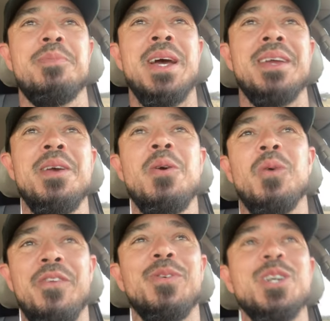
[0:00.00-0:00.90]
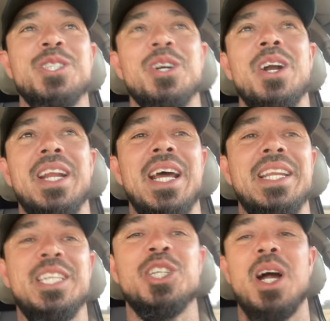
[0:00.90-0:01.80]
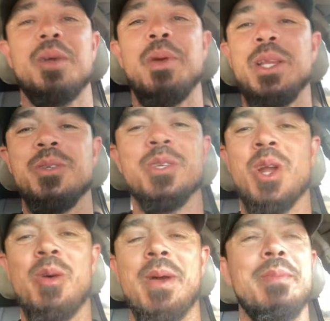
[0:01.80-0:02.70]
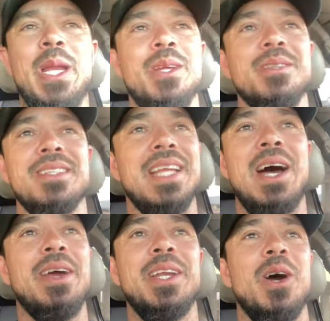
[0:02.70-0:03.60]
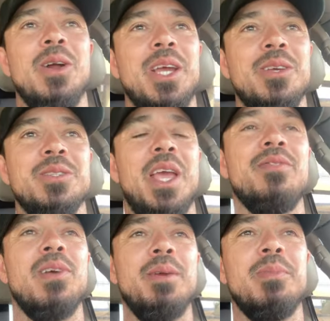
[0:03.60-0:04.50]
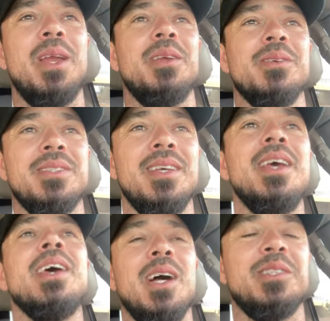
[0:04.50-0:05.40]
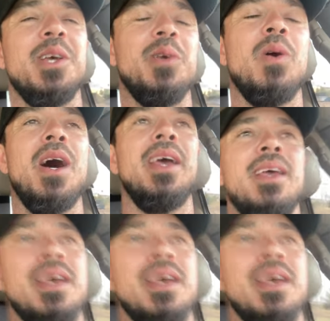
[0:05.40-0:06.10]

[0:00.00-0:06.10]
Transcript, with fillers: Back when I first started, I did chalk menus on all my menus. Now I don't. I use A-frame menus. I'll tell you why.